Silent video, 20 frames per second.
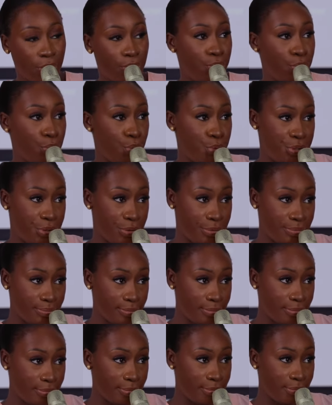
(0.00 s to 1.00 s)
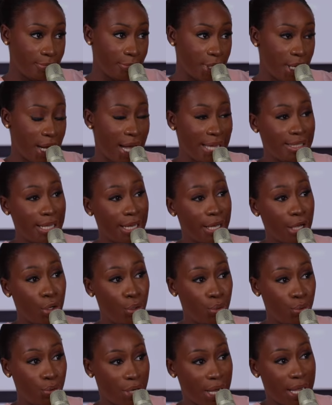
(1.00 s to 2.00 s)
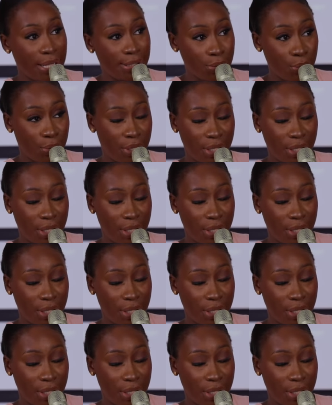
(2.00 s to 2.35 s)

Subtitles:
the future. I take a look at,